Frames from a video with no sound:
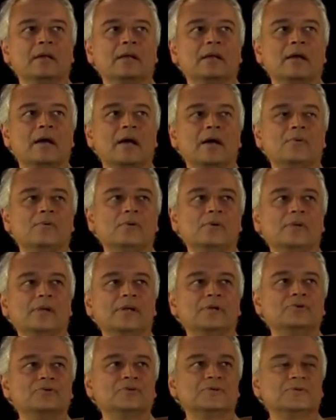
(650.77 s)
And I
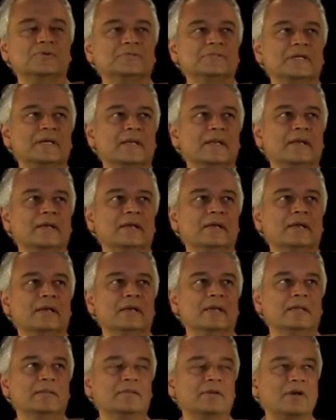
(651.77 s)
will introduce it
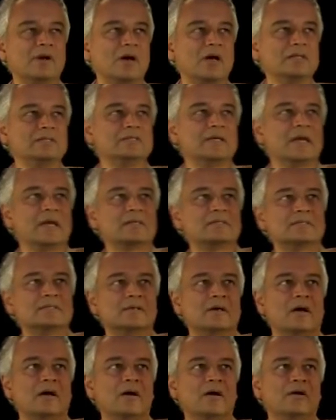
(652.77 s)
in the
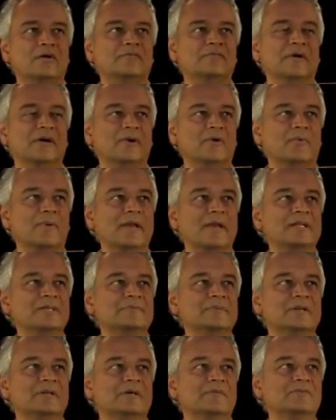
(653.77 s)
context of an
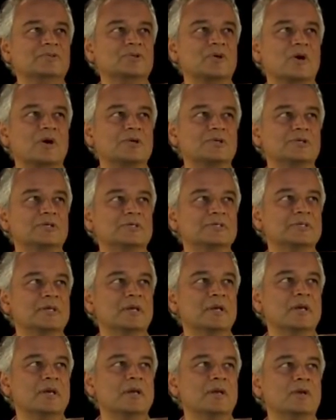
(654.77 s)
arrangement of charges,
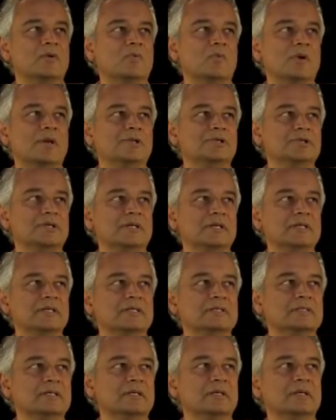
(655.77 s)
which
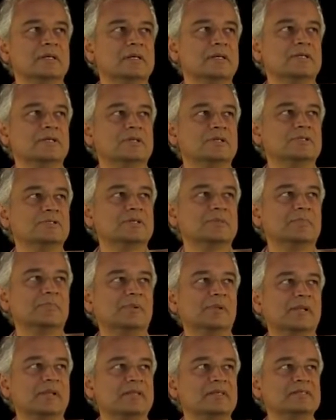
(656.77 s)
is
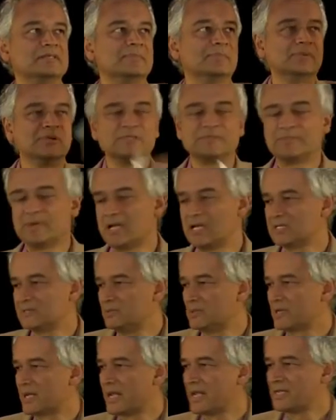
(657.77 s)
simply the simplest
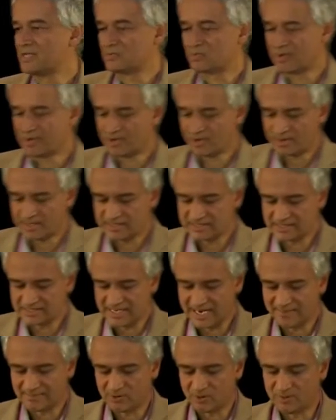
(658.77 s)
possible case where there is a
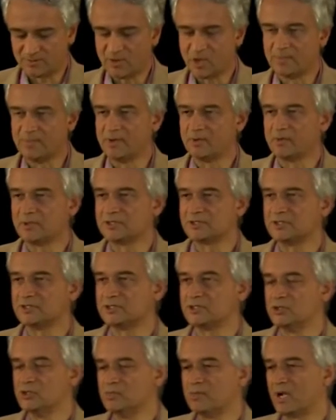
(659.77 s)
dipole moment, which
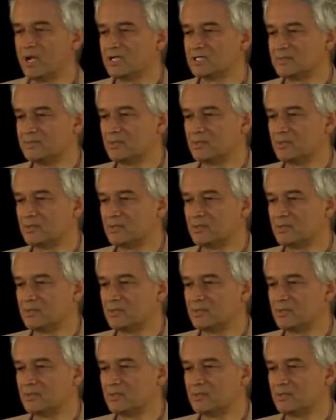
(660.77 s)
is two